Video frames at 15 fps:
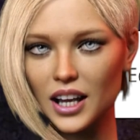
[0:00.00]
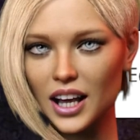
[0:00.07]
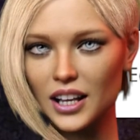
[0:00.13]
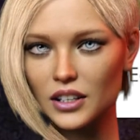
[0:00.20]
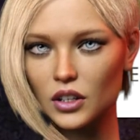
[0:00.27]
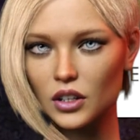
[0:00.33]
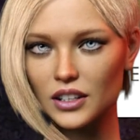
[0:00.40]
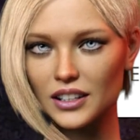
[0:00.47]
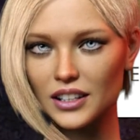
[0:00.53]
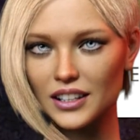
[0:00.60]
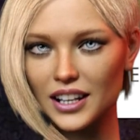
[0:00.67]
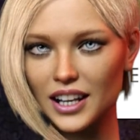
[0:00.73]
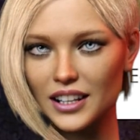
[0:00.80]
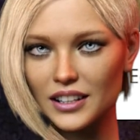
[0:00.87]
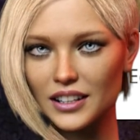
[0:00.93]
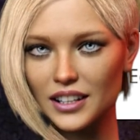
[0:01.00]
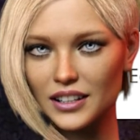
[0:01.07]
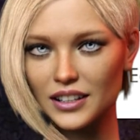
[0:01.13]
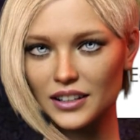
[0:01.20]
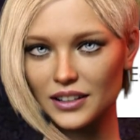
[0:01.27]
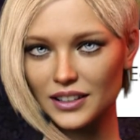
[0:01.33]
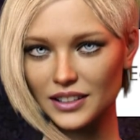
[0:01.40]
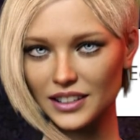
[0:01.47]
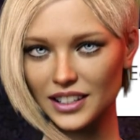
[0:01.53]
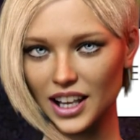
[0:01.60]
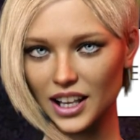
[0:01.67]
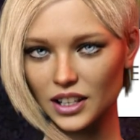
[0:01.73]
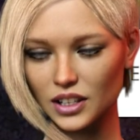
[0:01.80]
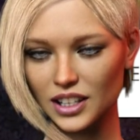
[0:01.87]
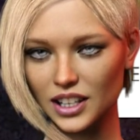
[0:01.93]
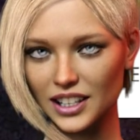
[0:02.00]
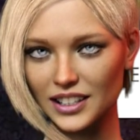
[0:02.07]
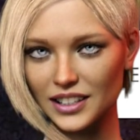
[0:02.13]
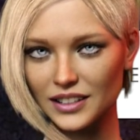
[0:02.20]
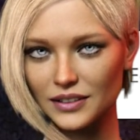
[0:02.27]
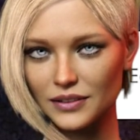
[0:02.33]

icon in the center. Click on it.